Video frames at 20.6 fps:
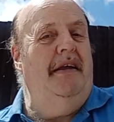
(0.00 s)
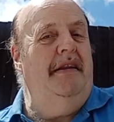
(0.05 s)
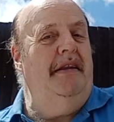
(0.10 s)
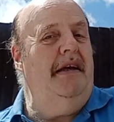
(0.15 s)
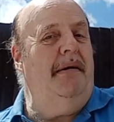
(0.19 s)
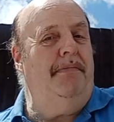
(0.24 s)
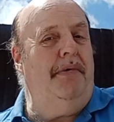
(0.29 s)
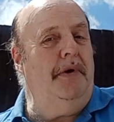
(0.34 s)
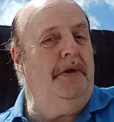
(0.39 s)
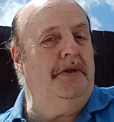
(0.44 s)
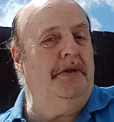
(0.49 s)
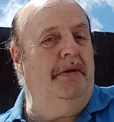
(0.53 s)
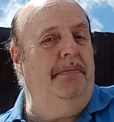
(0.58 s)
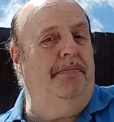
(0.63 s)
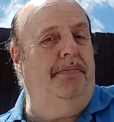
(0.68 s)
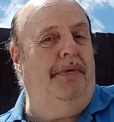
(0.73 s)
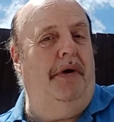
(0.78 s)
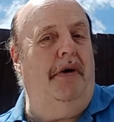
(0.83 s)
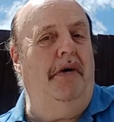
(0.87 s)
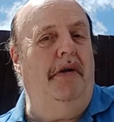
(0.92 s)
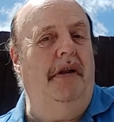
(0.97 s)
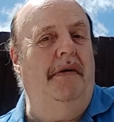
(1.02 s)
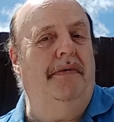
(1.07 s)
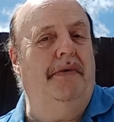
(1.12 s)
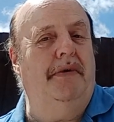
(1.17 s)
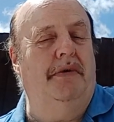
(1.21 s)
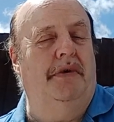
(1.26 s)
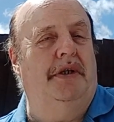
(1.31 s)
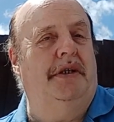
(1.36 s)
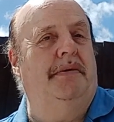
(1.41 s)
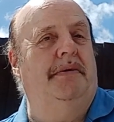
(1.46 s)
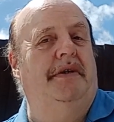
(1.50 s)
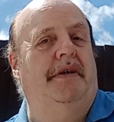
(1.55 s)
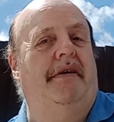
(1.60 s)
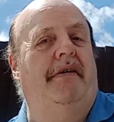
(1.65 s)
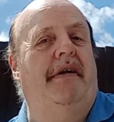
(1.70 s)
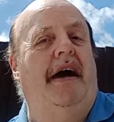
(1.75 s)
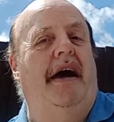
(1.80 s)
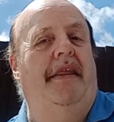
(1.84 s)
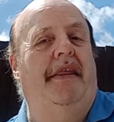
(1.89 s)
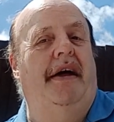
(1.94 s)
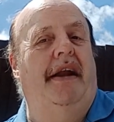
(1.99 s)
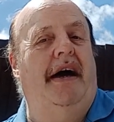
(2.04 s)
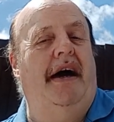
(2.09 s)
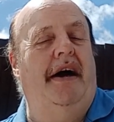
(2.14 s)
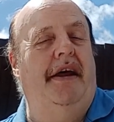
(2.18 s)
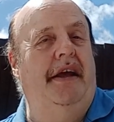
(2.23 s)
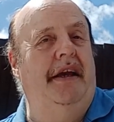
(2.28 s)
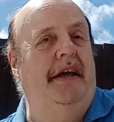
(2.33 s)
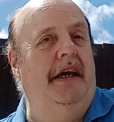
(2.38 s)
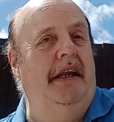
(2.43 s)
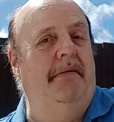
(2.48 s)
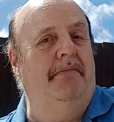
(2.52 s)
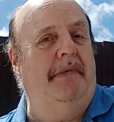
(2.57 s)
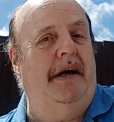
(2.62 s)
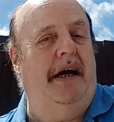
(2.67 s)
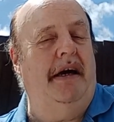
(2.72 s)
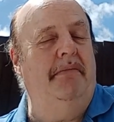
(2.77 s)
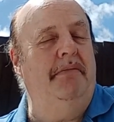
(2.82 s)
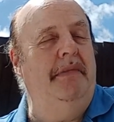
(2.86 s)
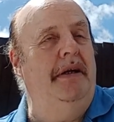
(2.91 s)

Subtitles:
The Apostle Paul, of course, was a rather arrogant man.